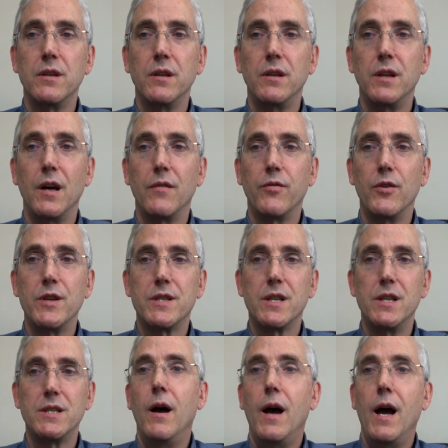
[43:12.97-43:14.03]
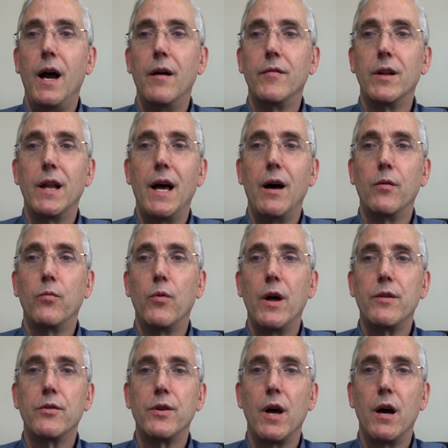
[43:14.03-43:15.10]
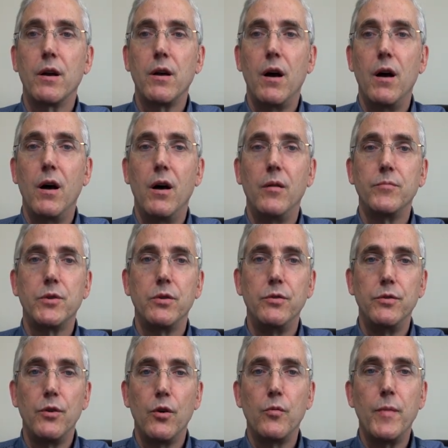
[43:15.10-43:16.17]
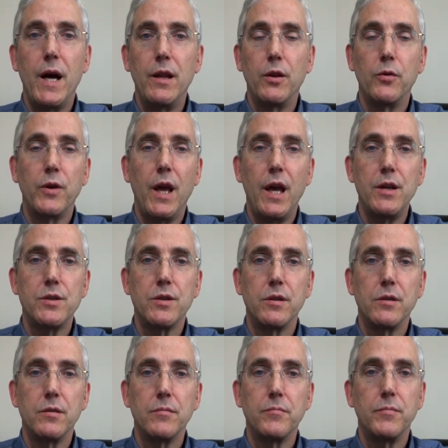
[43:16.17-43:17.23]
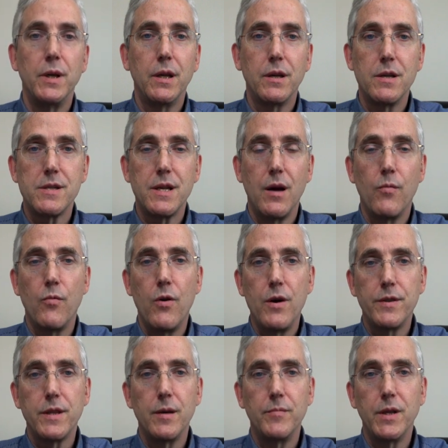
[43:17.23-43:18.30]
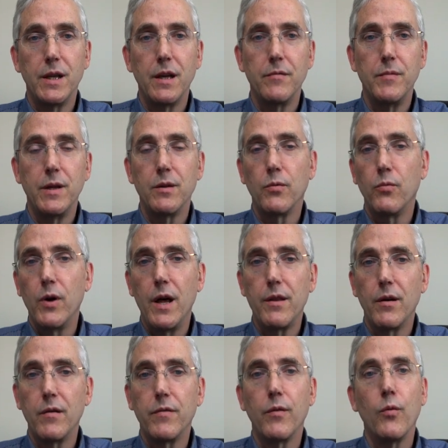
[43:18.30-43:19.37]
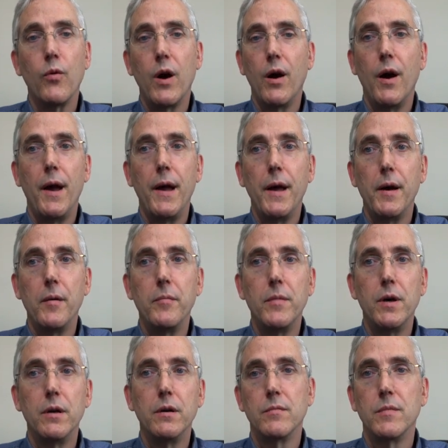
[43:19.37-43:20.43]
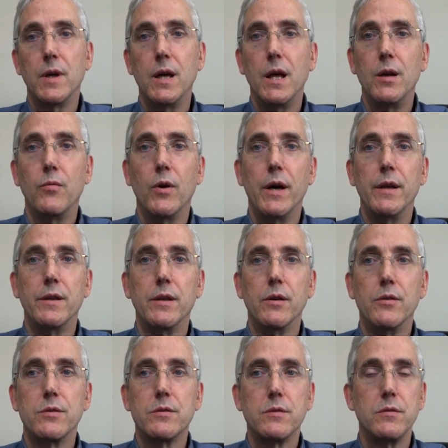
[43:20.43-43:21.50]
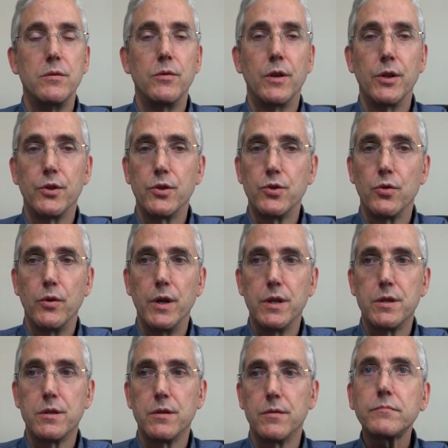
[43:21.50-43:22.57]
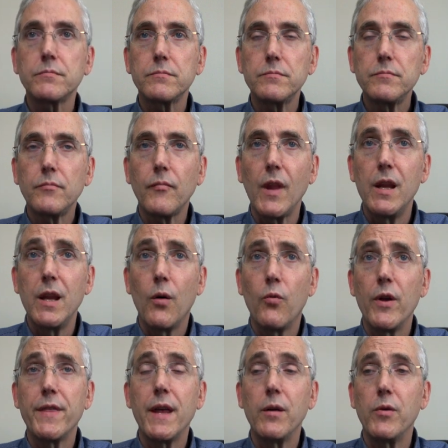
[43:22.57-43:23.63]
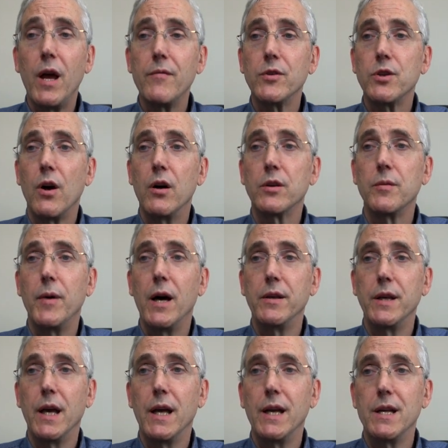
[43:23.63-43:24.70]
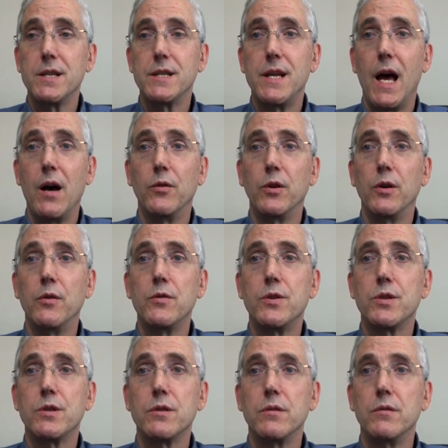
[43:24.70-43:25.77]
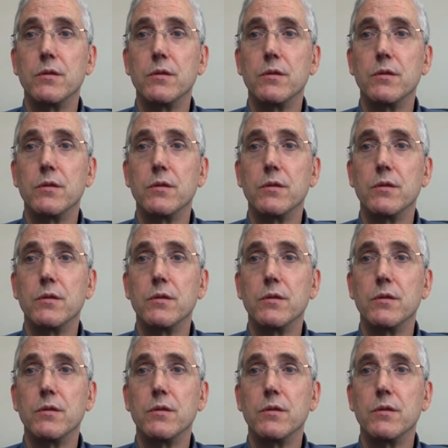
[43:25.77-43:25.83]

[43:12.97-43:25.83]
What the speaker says: Now, for instance, I have allowed weather.com to know my location because I want them to give me the weather for where I am. Anyway, you get the choice. Now, one thing we haven't talked about yet is downloads.